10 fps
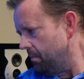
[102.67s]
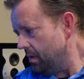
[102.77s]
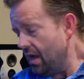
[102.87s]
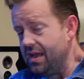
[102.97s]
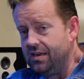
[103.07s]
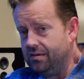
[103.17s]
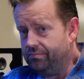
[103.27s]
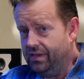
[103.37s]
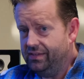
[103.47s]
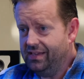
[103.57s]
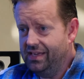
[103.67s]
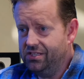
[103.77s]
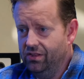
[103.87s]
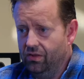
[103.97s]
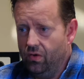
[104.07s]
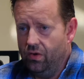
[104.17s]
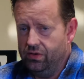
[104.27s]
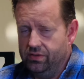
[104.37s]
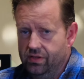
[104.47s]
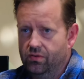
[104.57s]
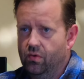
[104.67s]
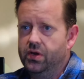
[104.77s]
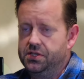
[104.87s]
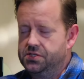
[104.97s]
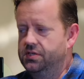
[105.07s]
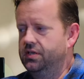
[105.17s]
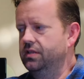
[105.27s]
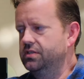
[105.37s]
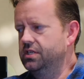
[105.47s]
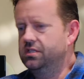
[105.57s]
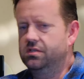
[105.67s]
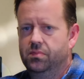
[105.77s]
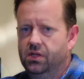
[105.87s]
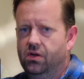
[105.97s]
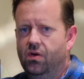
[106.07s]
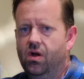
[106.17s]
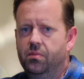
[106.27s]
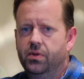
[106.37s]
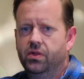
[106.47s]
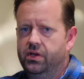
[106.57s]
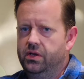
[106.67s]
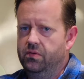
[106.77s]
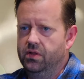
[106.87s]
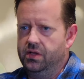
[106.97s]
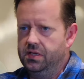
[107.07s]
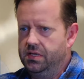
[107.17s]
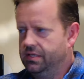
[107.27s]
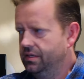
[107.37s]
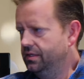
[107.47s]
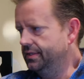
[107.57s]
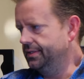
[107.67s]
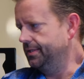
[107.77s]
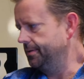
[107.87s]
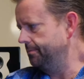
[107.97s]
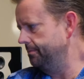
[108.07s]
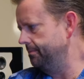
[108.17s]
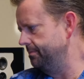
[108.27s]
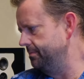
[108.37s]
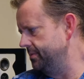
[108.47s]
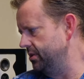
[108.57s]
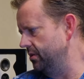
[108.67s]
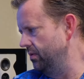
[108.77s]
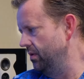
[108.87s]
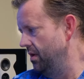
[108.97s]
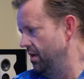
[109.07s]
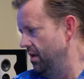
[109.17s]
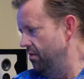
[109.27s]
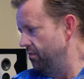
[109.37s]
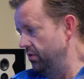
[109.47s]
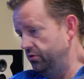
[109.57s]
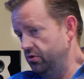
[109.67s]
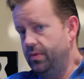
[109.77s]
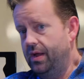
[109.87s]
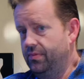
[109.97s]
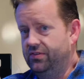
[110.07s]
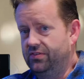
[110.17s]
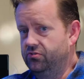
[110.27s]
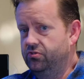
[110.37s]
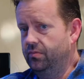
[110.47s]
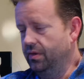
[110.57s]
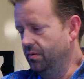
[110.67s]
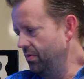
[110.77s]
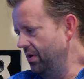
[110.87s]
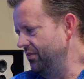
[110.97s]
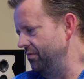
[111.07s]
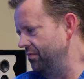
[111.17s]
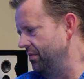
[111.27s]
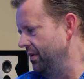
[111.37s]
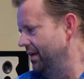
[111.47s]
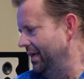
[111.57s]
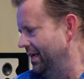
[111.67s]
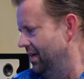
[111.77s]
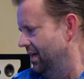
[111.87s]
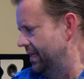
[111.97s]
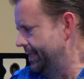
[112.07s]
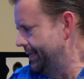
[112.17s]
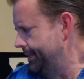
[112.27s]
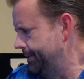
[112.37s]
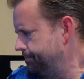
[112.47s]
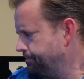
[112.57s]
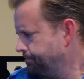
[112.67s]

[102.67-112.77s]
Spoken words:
it takes the noise in the system below audibility, really. So for a tube amp, that's extremely impressive. The